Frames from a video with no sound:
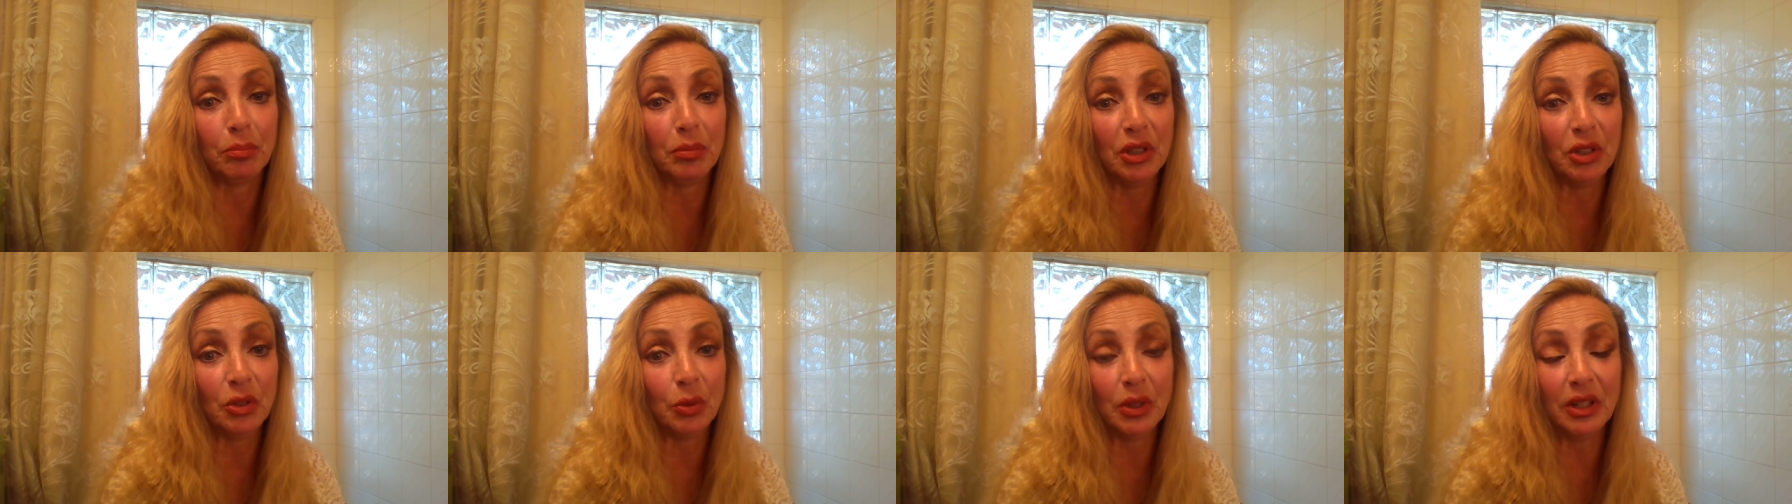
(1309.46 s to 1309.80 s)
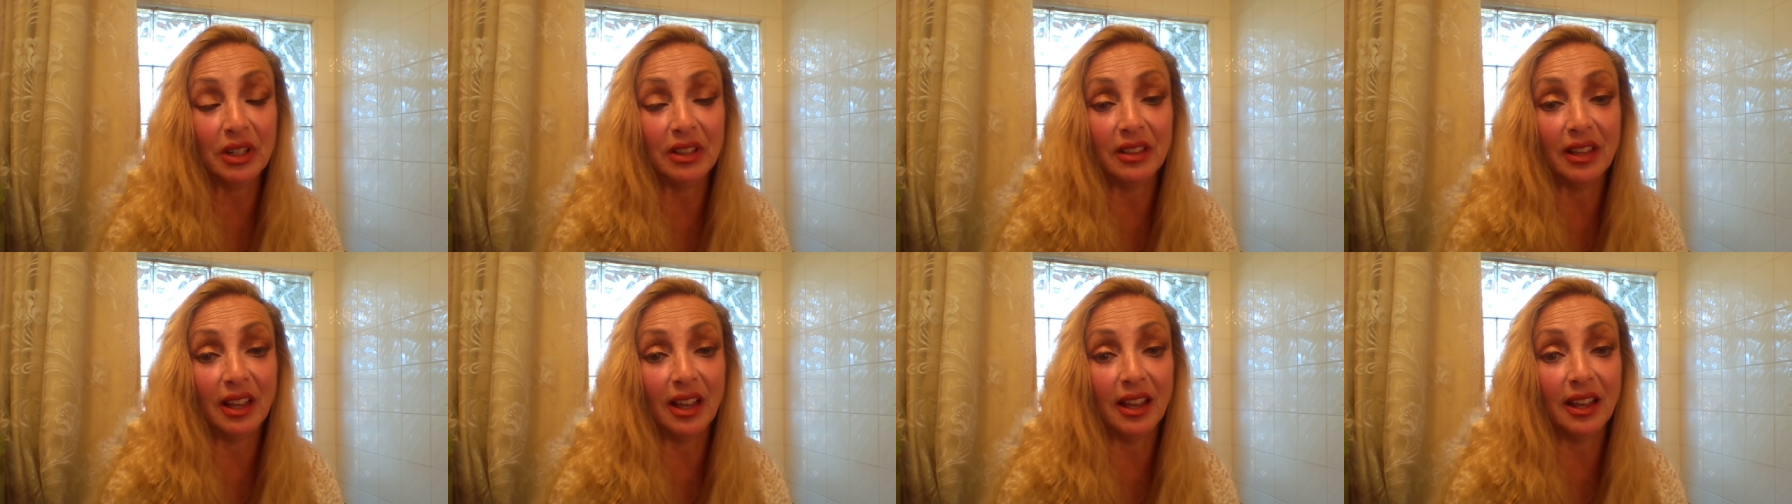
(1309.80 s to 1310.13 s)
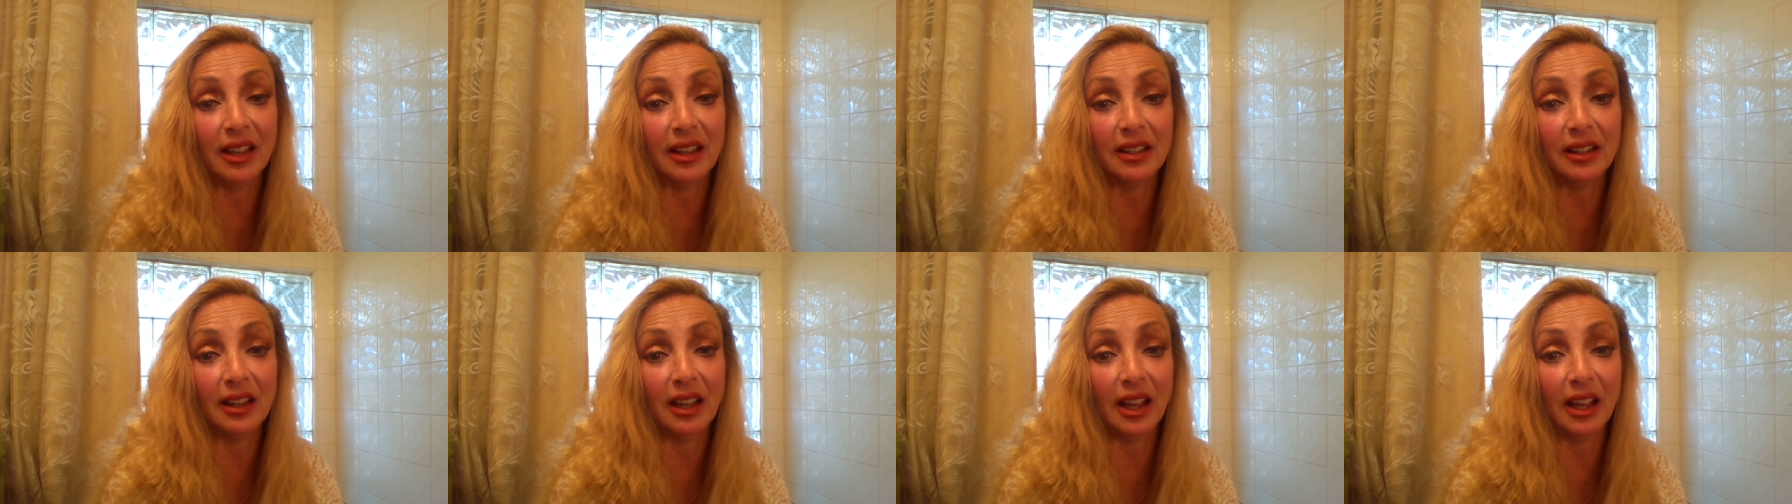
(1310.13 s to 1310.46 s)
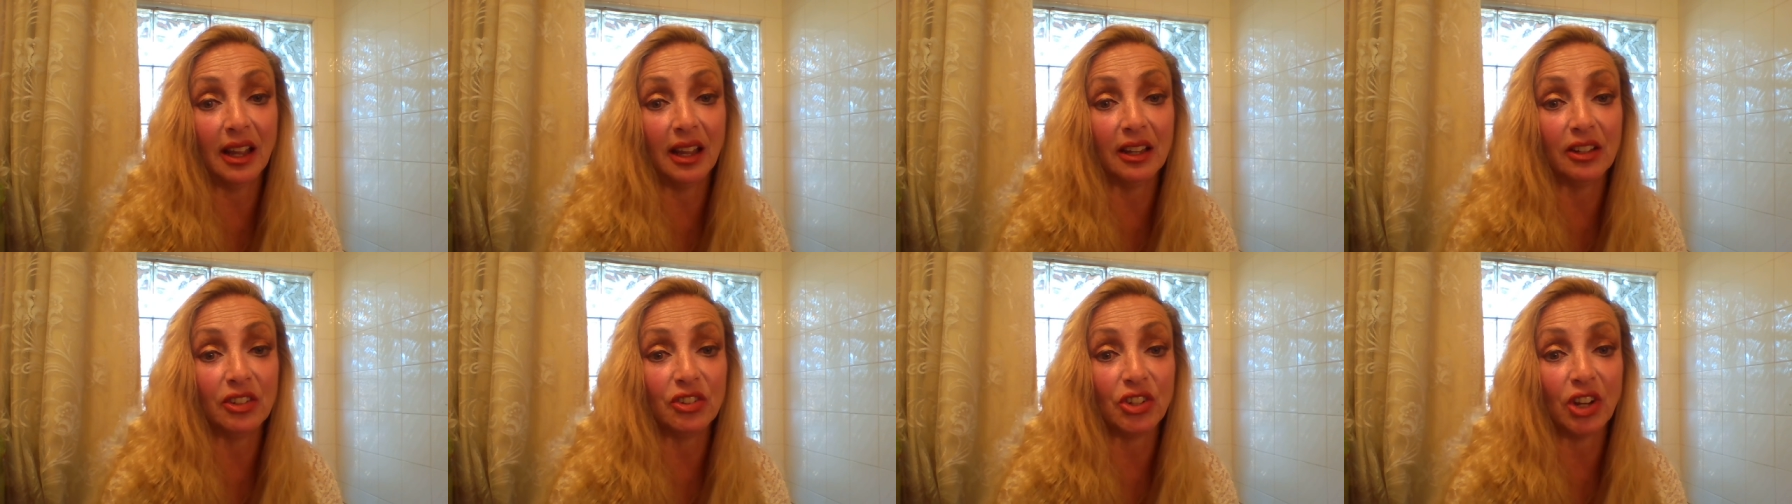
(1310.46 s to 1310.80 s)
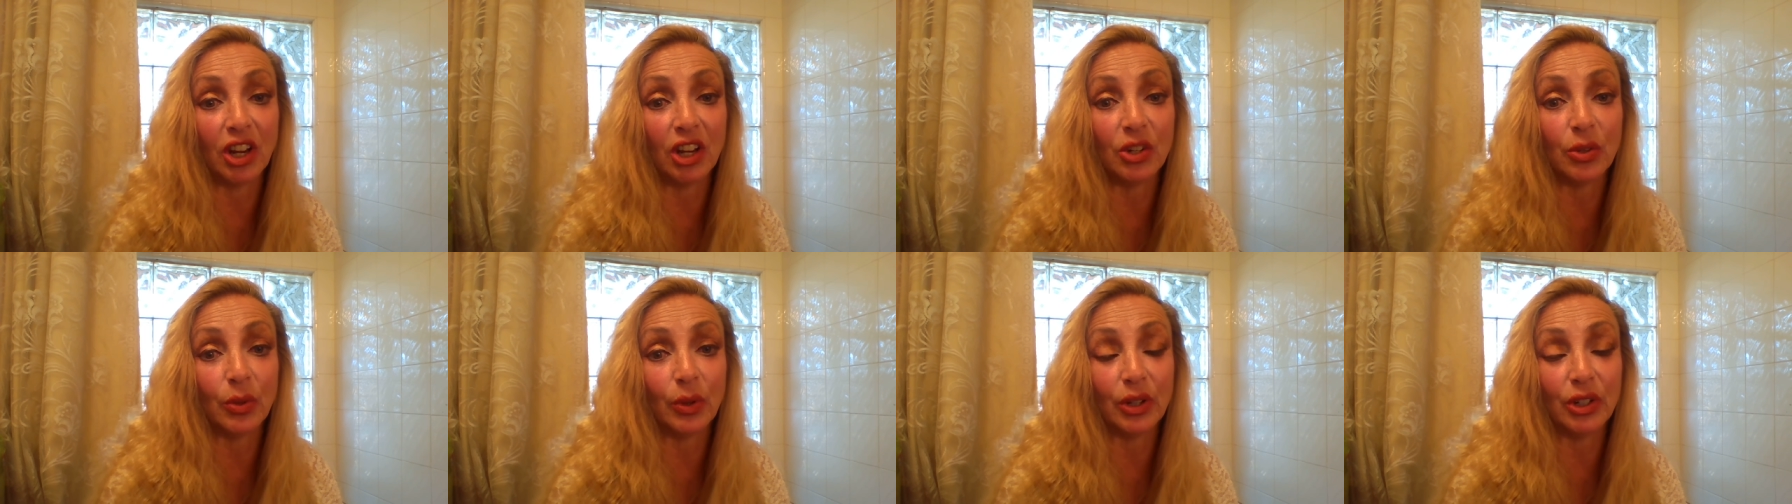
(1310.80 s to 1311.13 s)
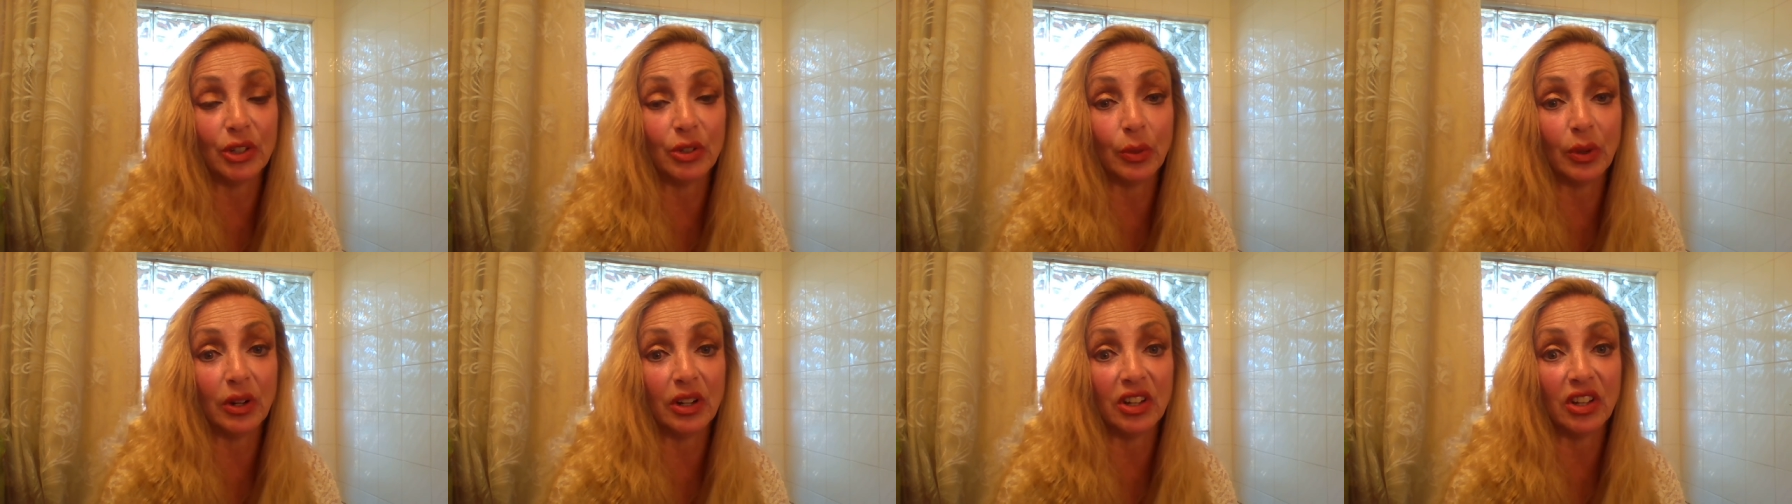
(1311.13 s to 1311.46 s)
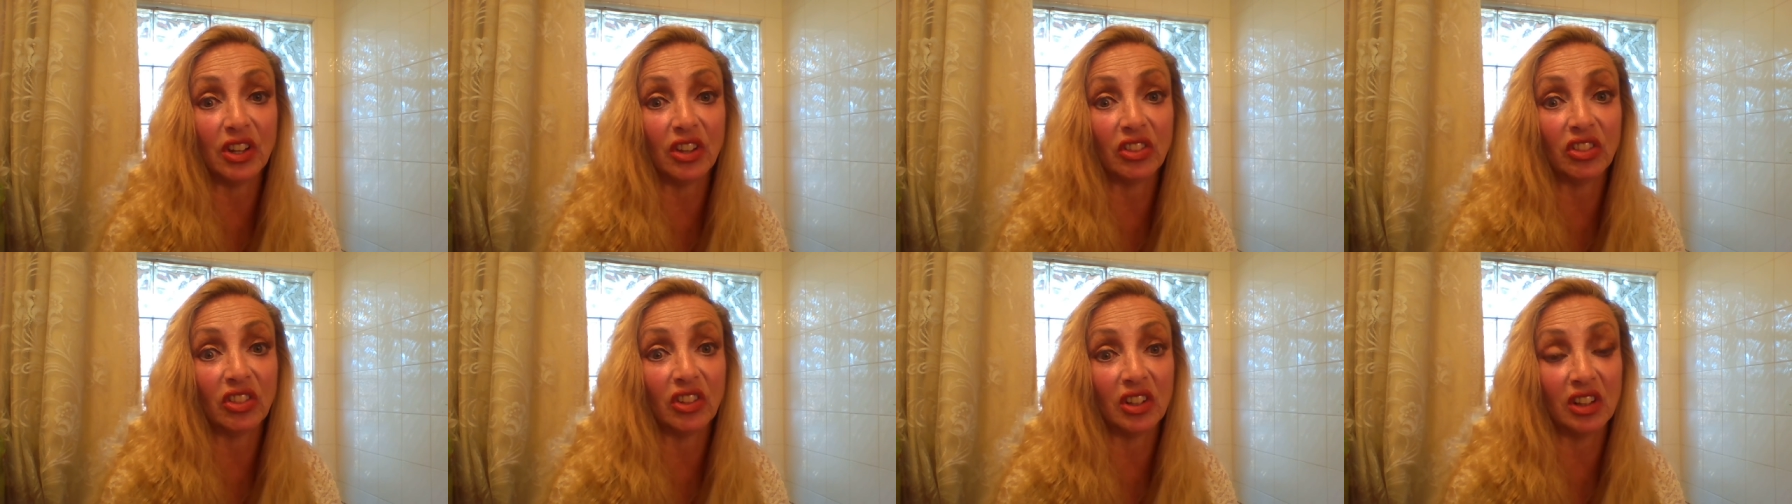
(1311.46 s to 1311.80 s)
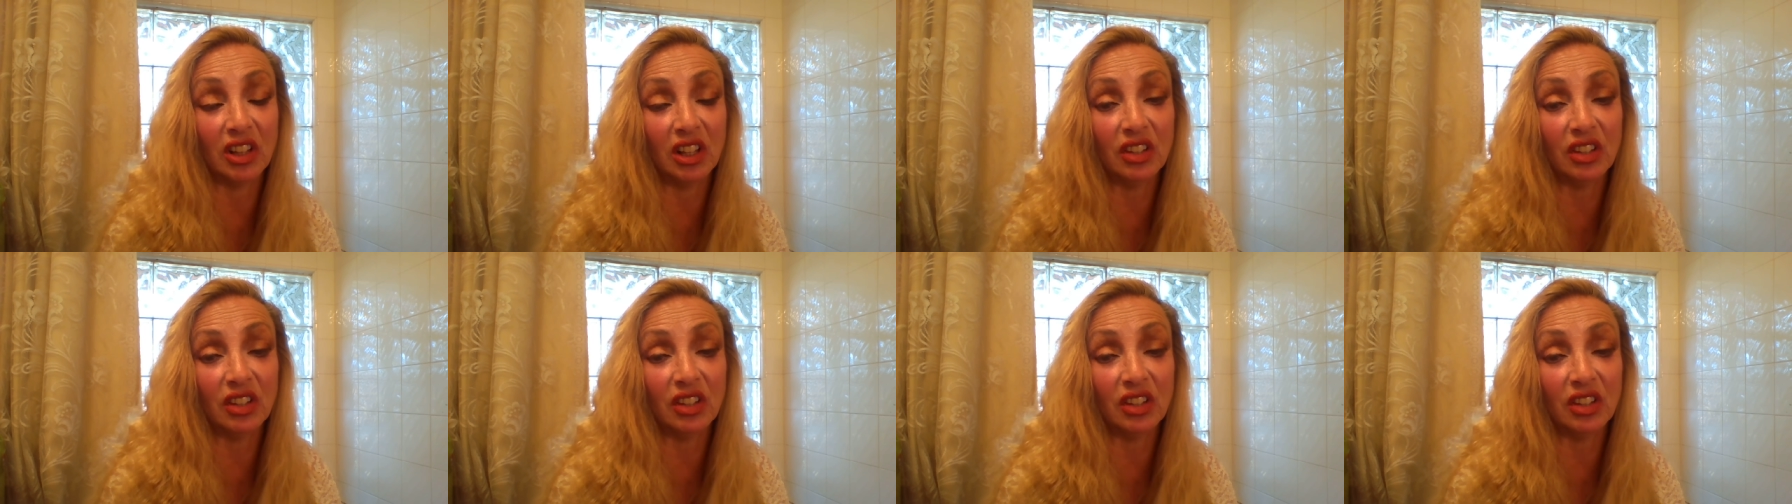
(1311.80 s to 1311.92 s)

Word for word: between then and January twentieth, the